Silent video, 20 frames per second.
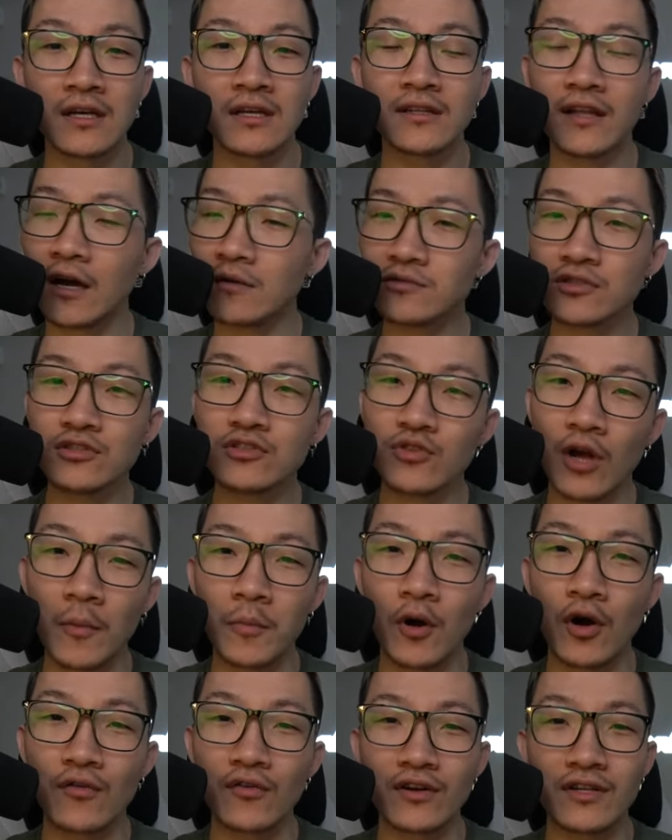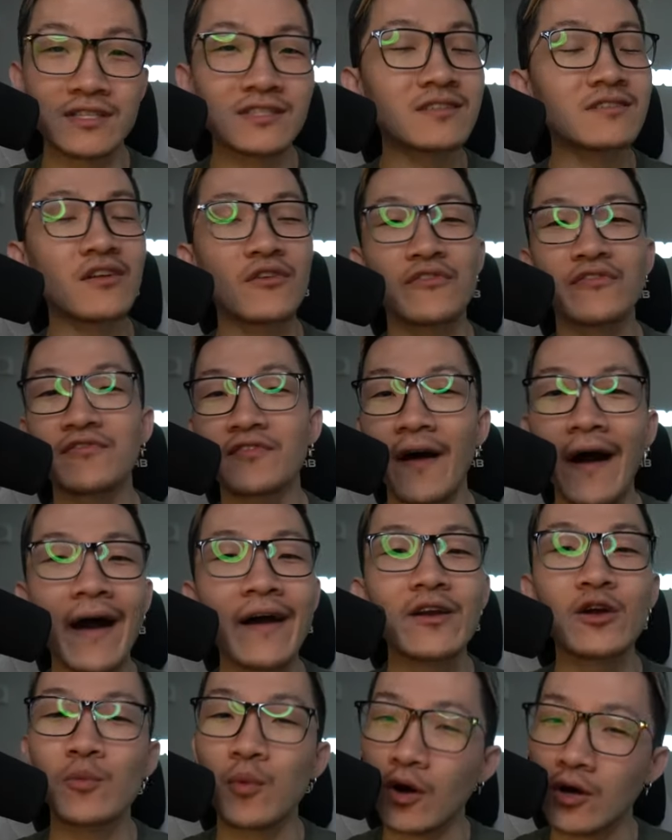Now I'm just going to swap over. This is their
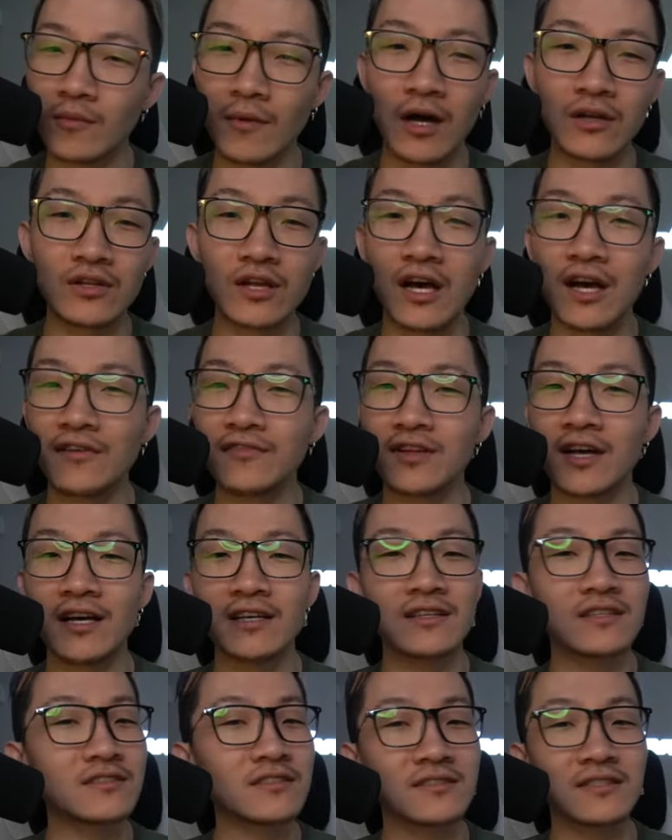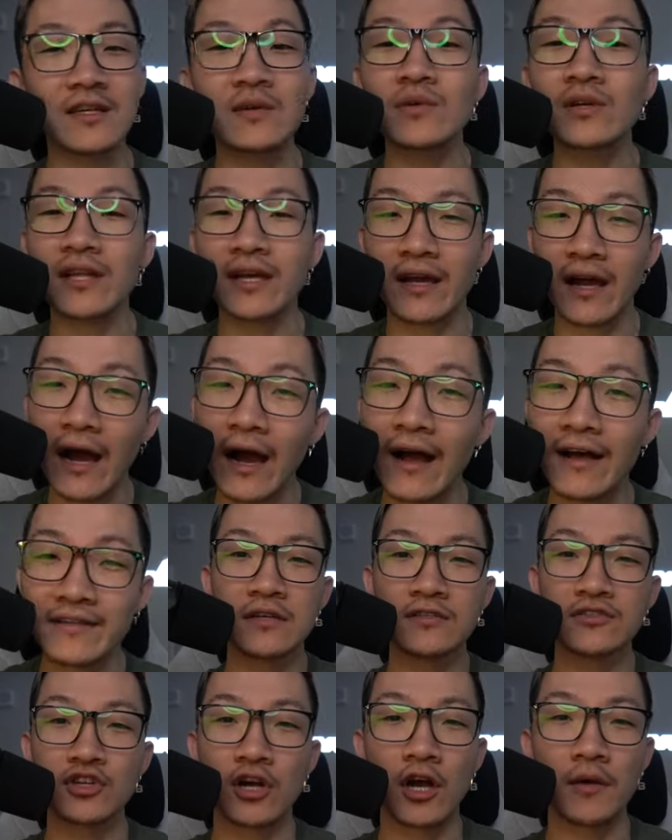final Pokemon left. Like, let's just see what they
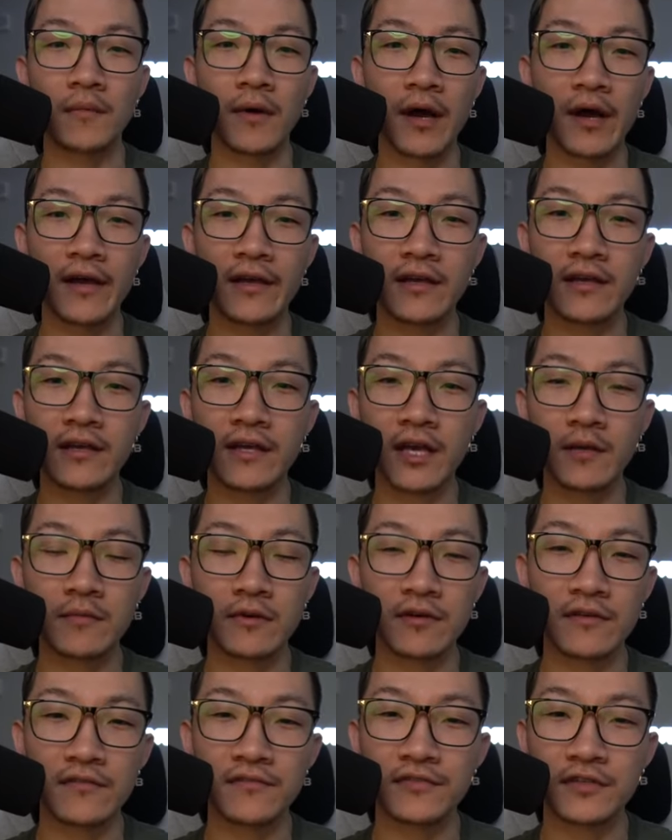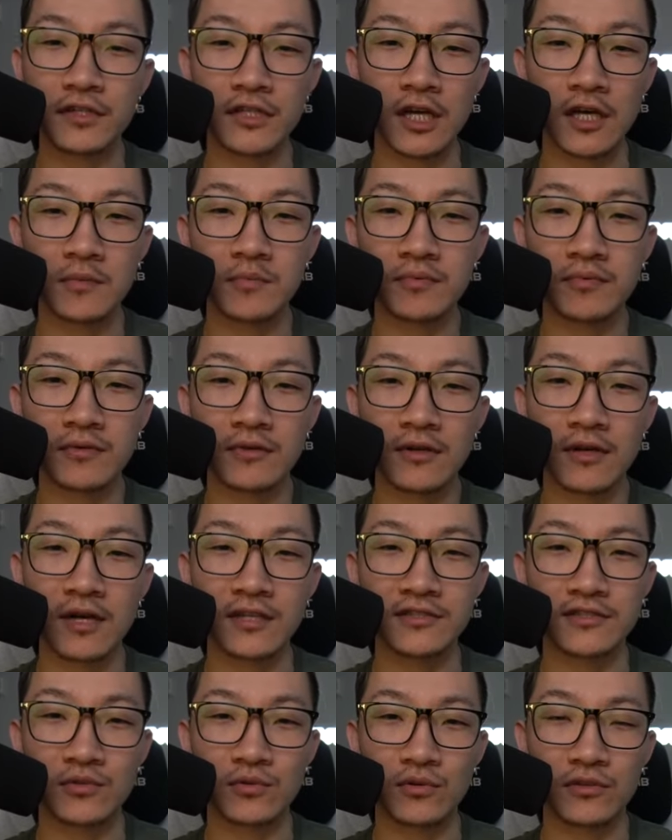got. Sorry, my camera filled up
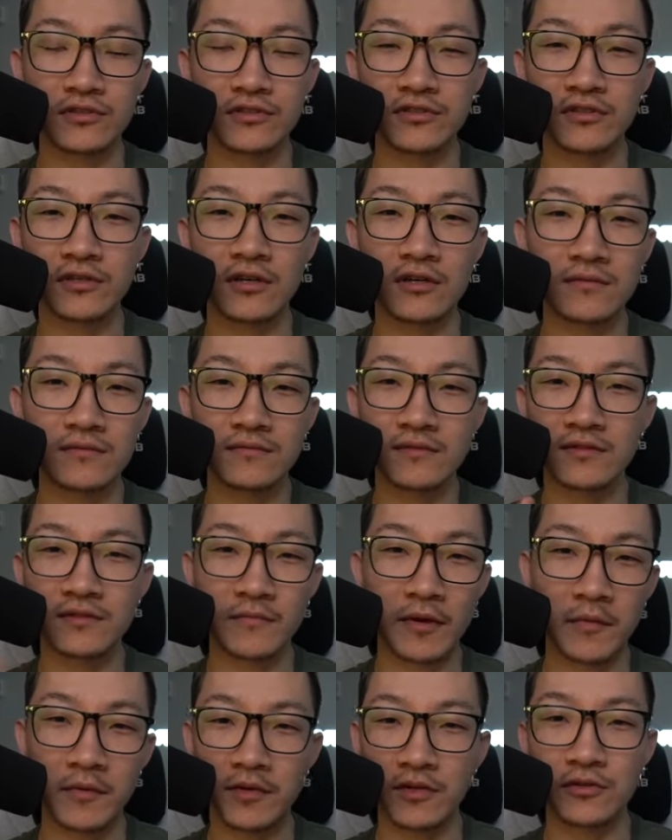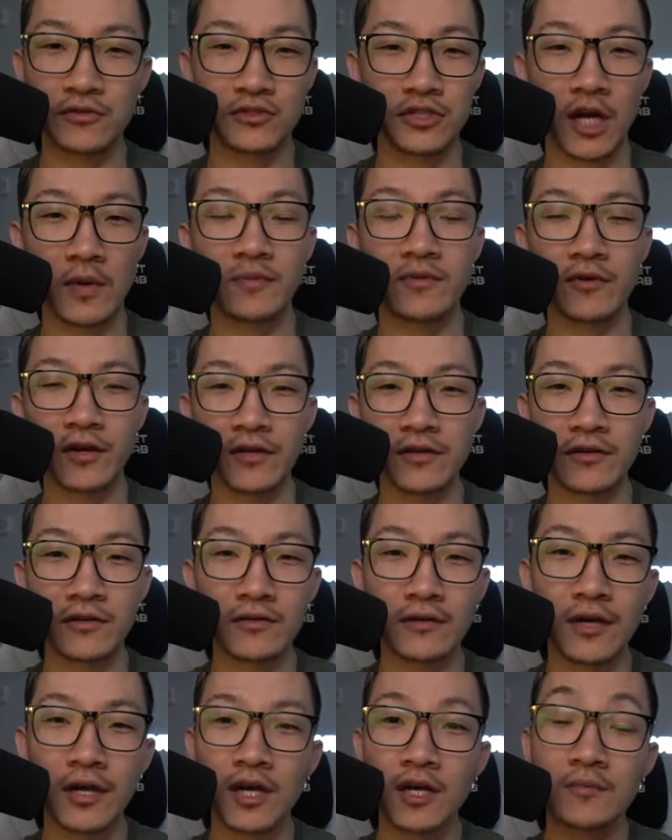on storage, so it might be a little choppy right
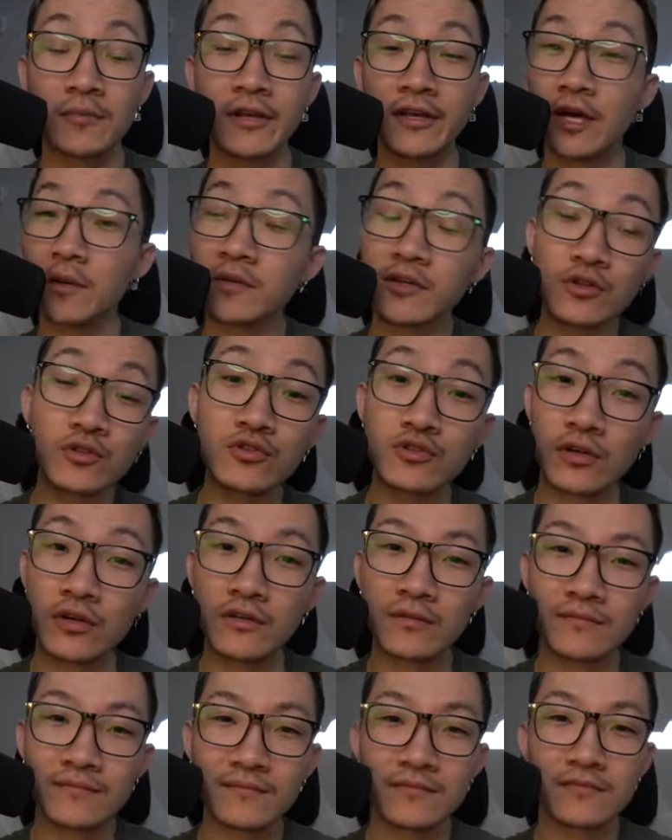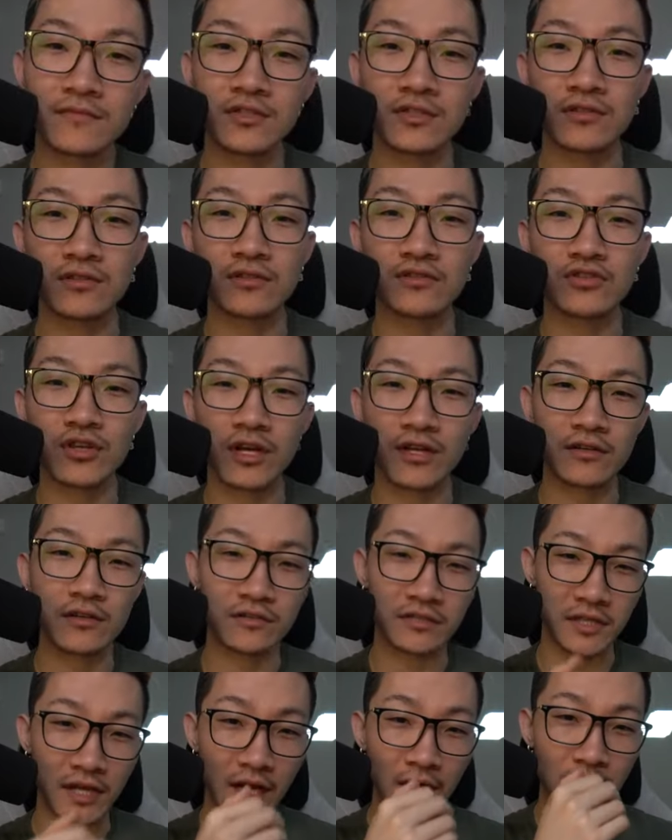here. But they come in Goodra to try to
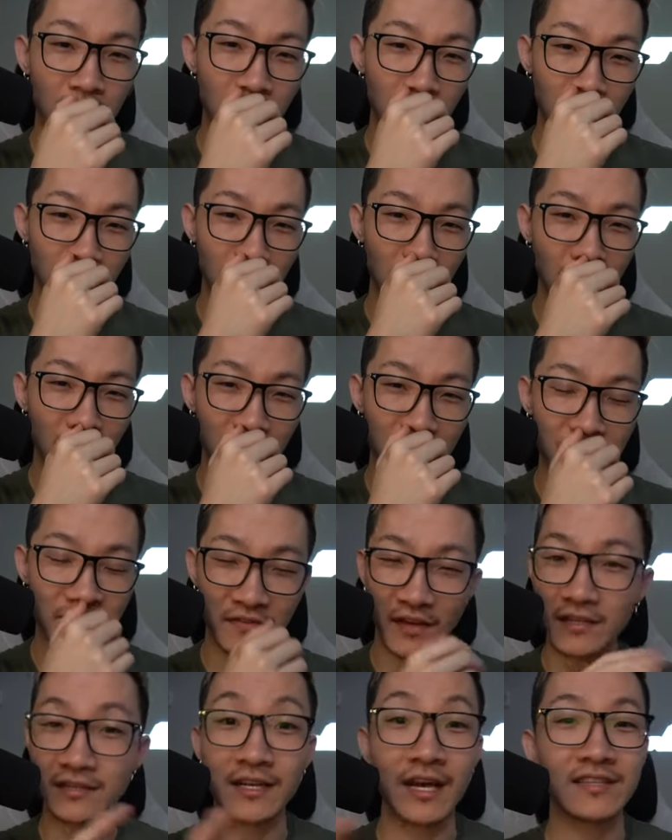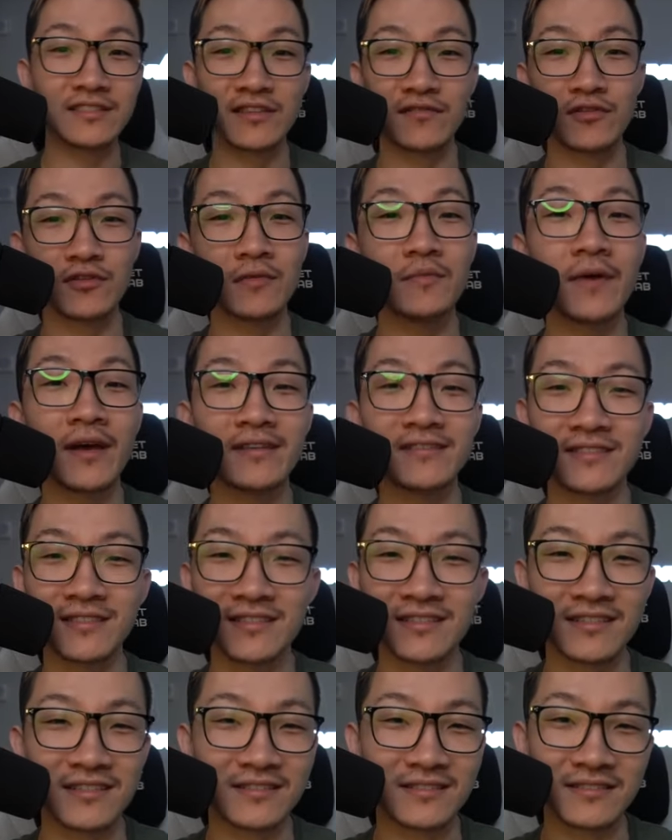close it out. Fantastic for the
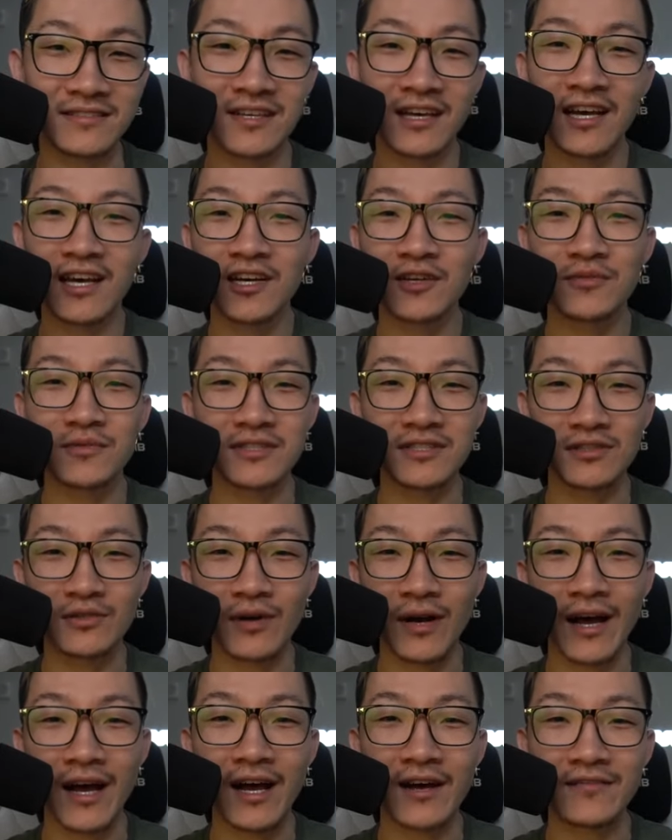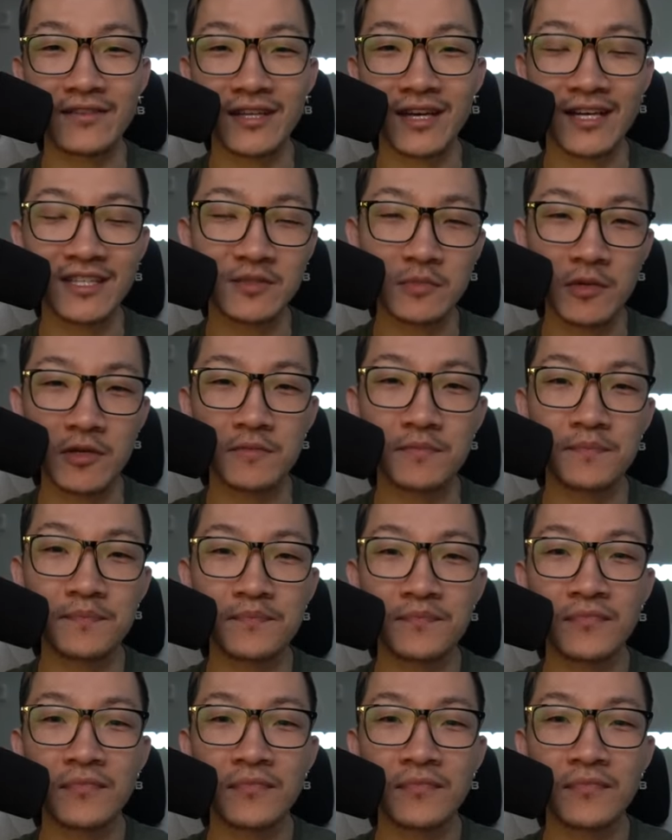Mantine because we still have the Ice Beam.